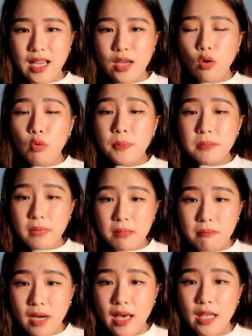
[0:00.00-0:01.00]
I open my
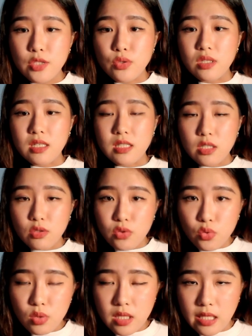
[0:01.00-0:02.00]
mind to learning
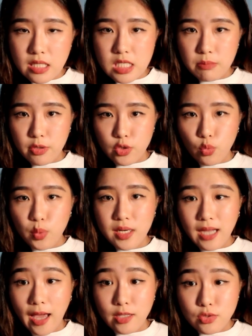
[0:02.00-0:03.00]
new things about the work
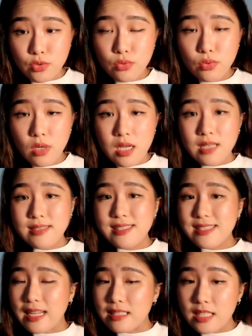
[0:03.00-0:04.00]
I do,
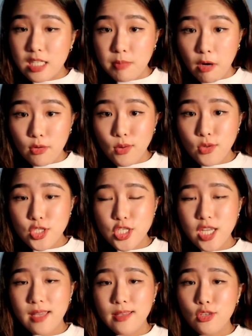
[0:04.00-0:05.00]
studying about
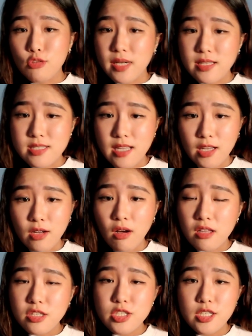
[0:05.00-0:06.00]
coaching, human
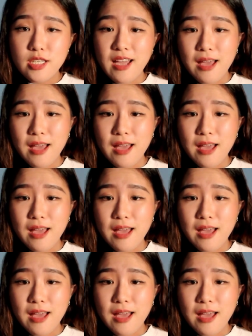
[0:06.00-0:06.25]
psychology.